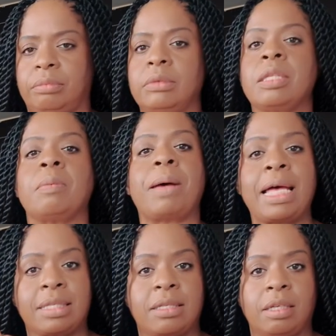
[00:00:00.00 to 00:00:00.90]
The
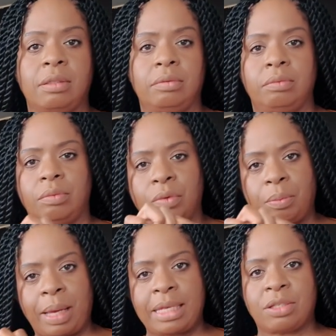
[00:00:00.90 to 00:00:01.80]
pasta
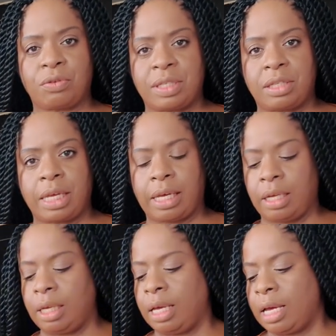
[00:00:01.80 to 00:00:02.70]
is
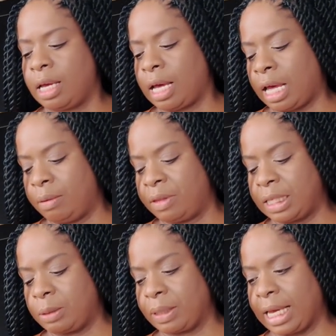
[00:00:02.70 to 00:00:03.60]
thicker
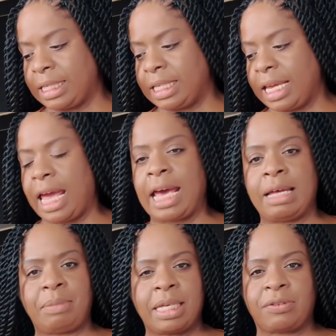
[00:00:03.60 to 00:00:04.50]
than spaghetti
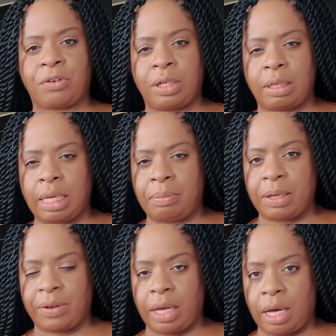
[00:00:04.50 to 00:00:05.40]
and makes for a bit
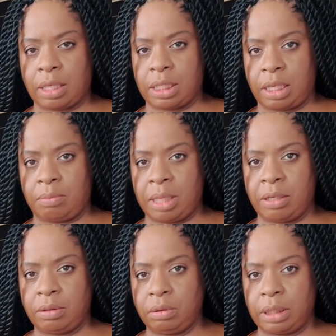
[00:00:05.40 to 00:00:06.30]
of a heartier
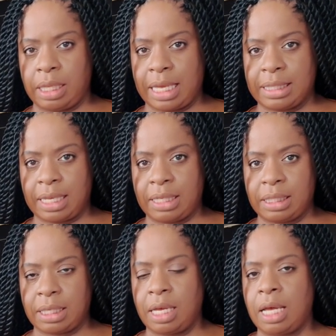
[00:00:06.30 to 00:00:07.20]
meal in that
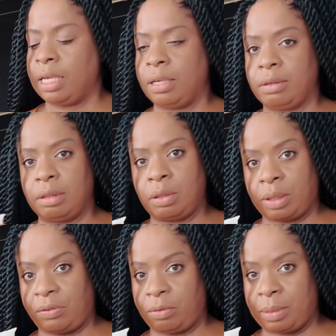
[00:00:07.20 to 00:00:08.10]
sense. The
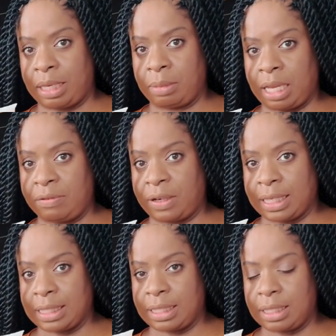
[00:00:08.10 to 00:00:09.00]
wonderful man in my life
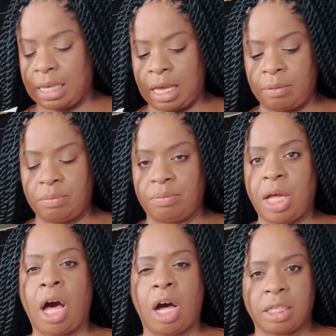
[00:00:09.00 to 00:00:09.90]
likes
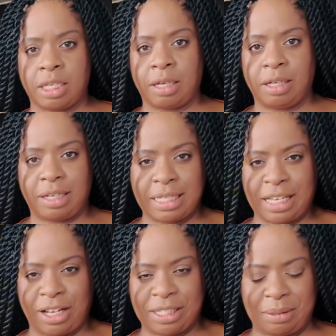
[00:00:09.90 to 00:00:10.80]
a hearty
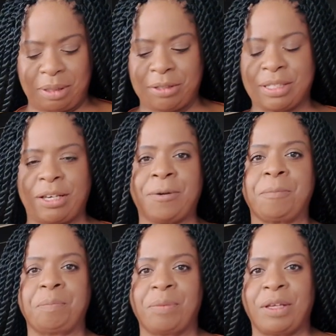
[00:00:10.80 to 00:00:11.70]
meal, so
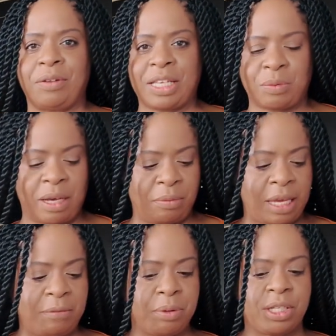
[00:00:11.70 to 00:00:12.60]
that's why
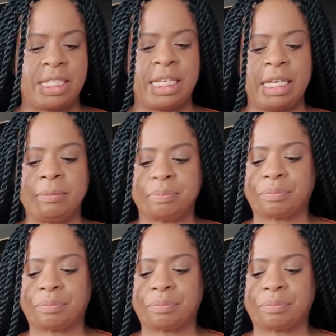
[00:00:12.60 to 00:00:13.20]
we have bucatini.